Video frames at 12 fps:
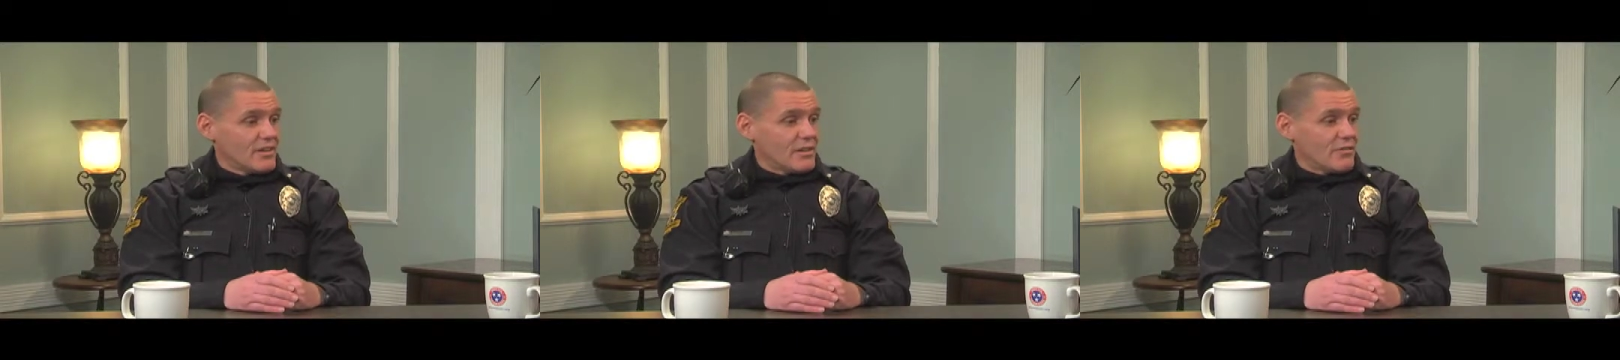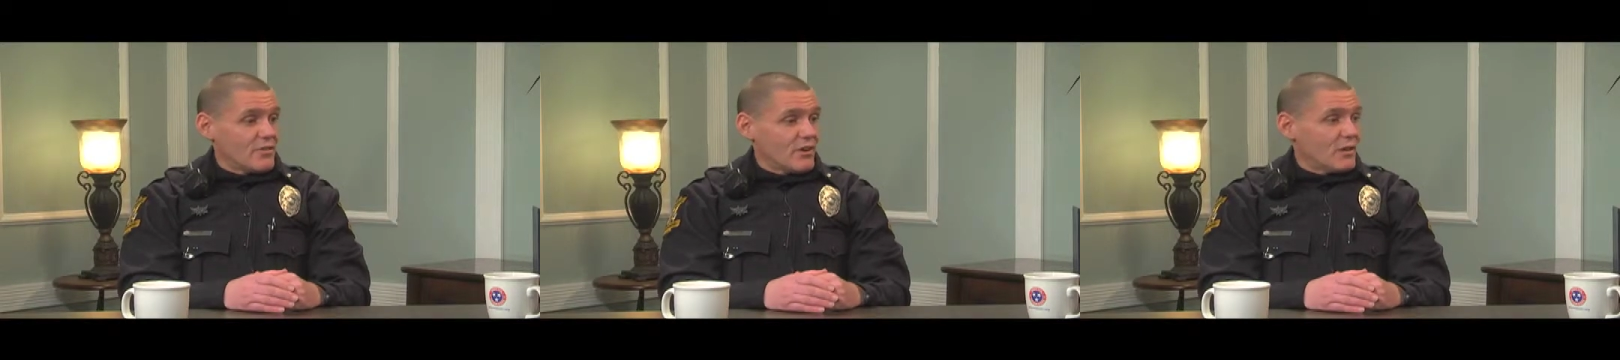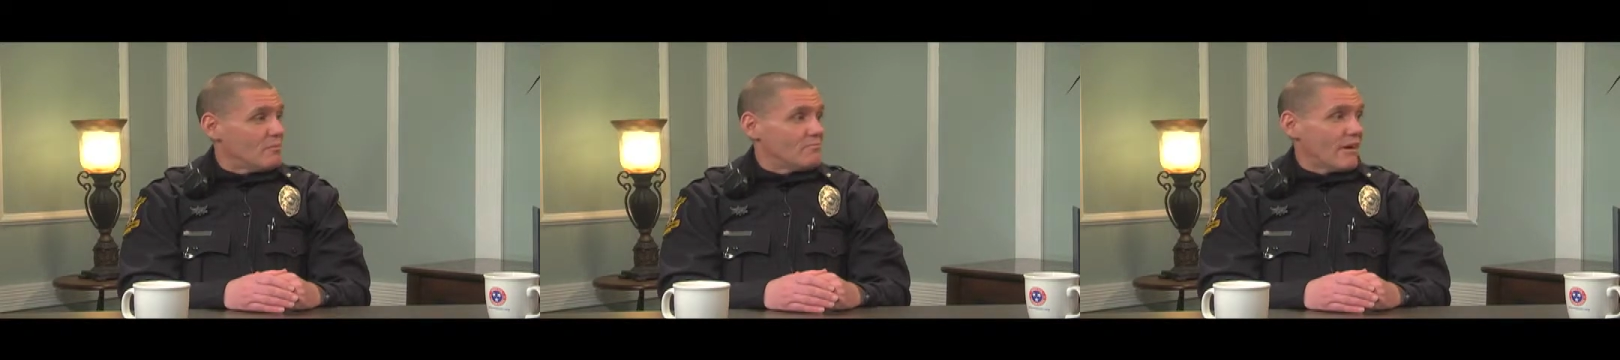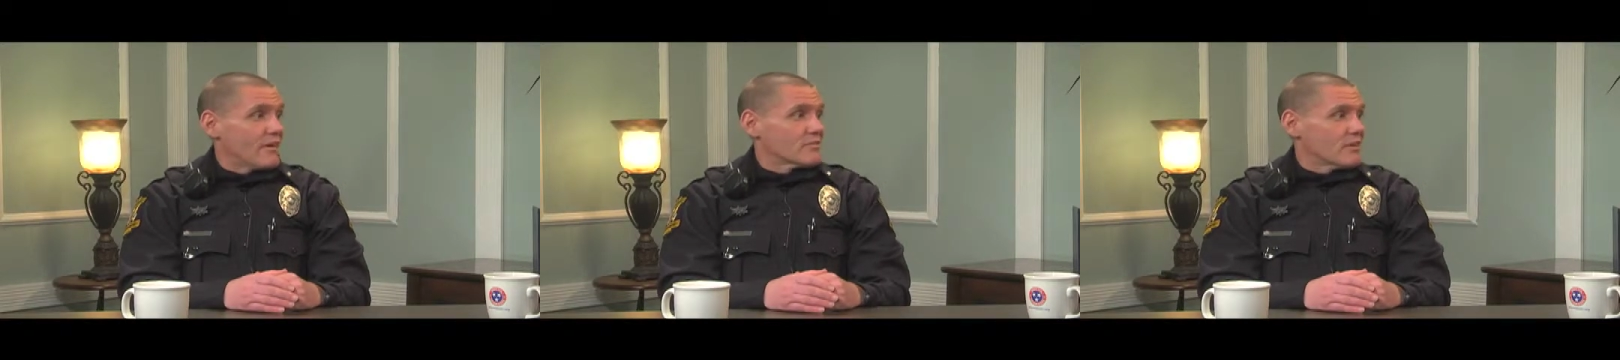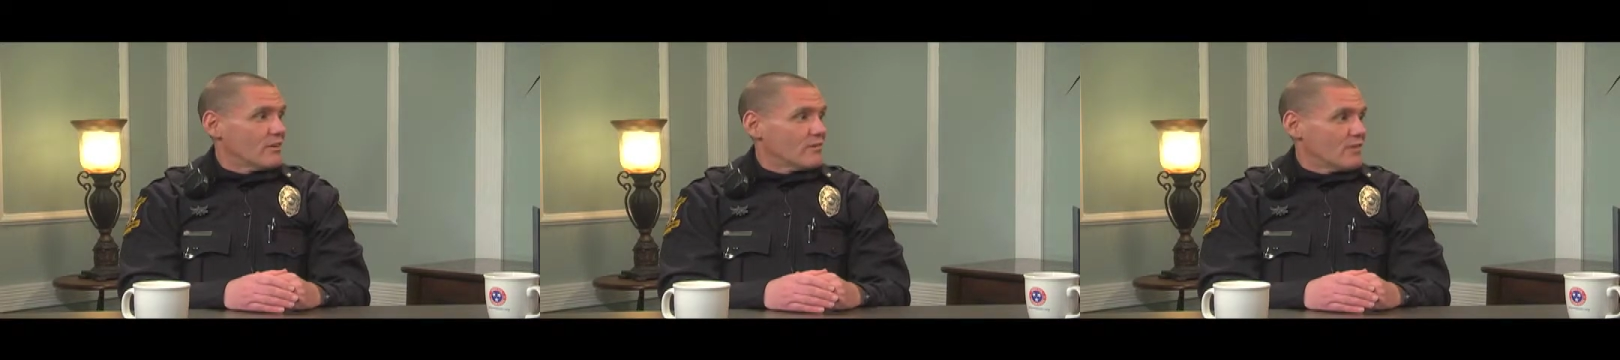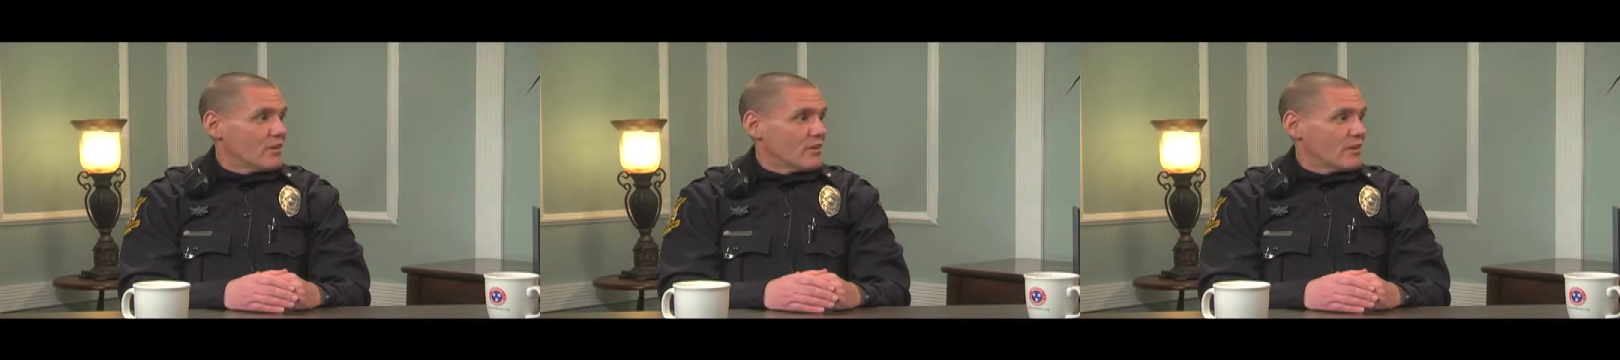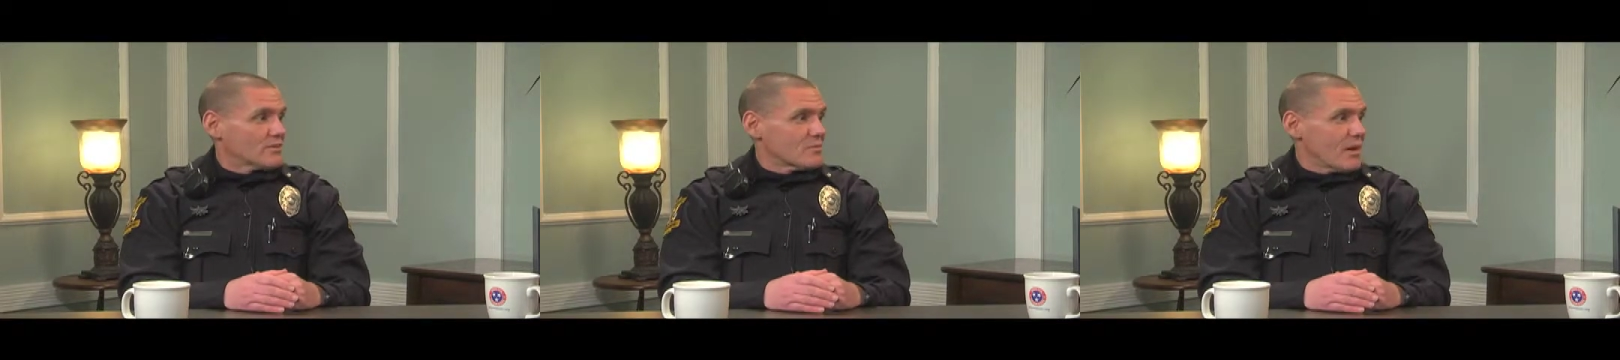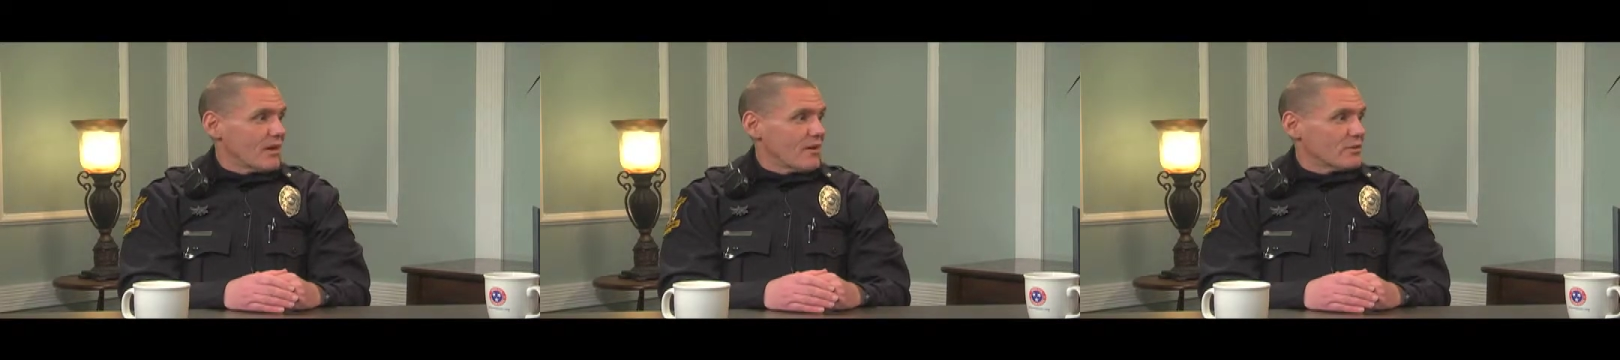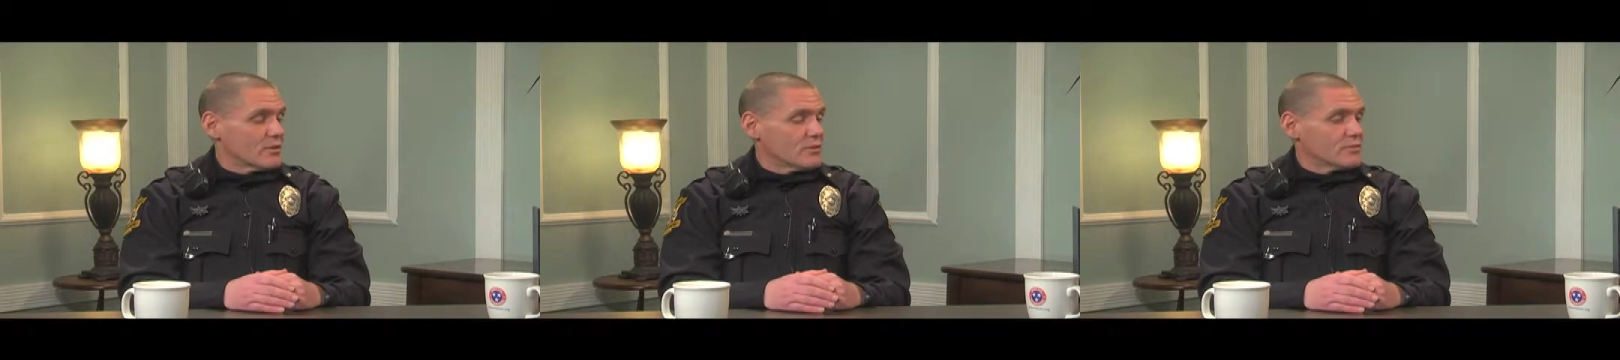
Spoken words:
If you're not by yourself, you know, you got somebody to talk to.